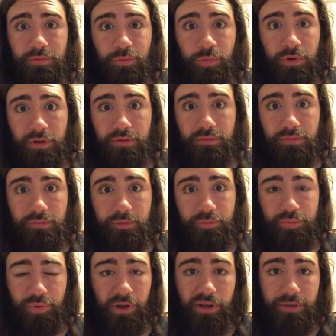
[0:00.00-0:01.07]
one of
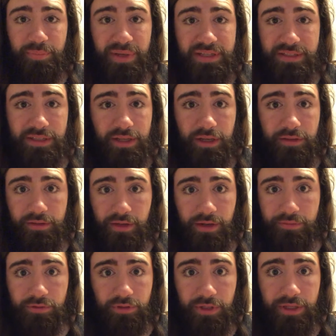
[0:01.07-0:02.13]
probably the best king that
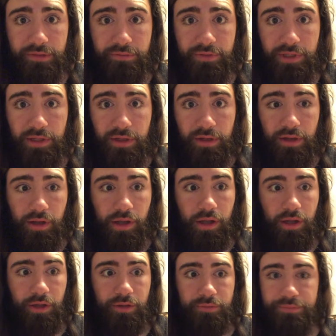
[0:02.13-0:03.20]
ever lived.
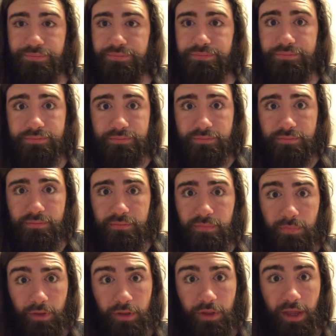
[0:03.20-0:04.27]
And
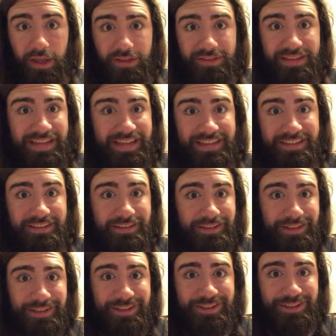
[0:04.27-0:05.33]
then,
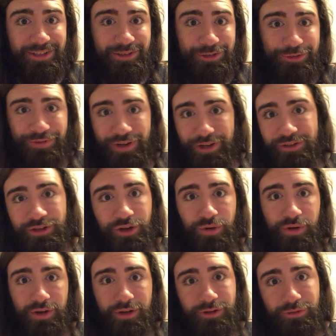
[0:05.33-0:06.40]
you've got
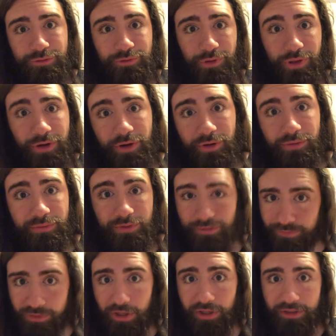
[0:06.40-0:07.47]
Noah, who's, the
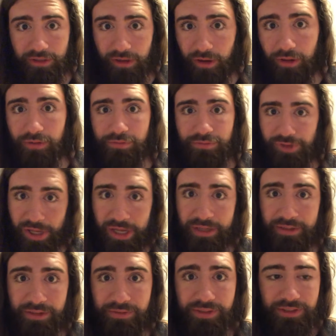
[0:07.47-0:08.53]
flood and all of
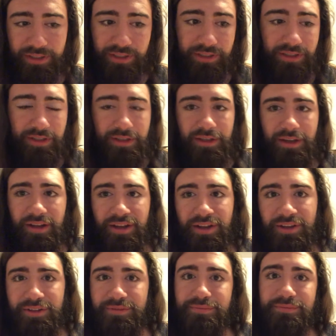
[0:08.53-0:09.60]
that and everything.
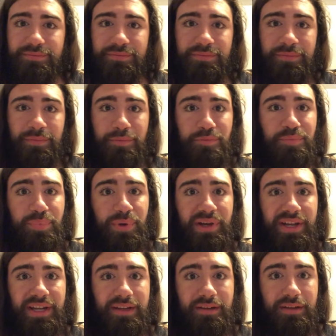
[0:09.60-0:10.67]

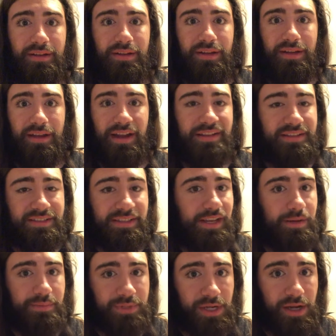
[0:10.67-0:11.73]
But at the
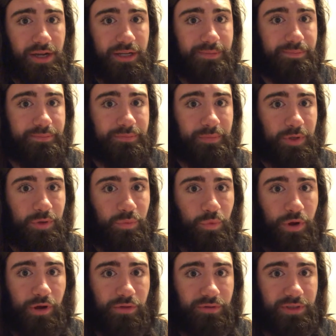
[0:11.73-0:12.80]
same time,
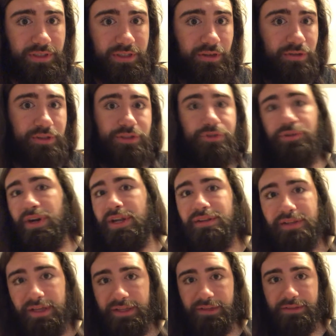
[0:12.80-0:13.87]
while they did all these
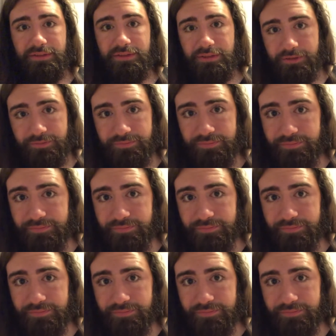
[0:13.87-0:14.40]
great things,